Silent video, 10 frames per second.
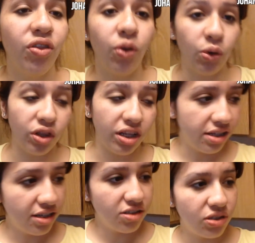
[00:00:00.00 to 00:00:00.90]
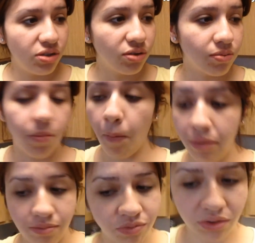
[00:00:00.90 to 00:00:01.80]
Tortillas, dude.
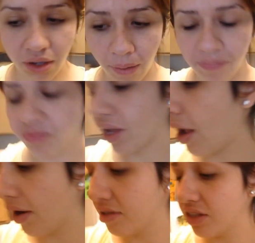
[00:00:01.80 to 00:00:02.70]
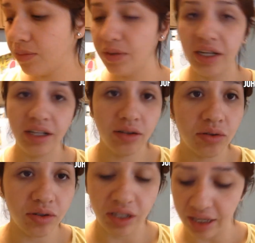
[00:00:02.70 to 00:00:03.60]
I gotta stop eating
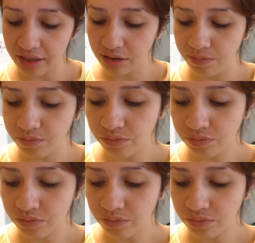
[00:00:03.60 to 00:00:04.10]
tortillas.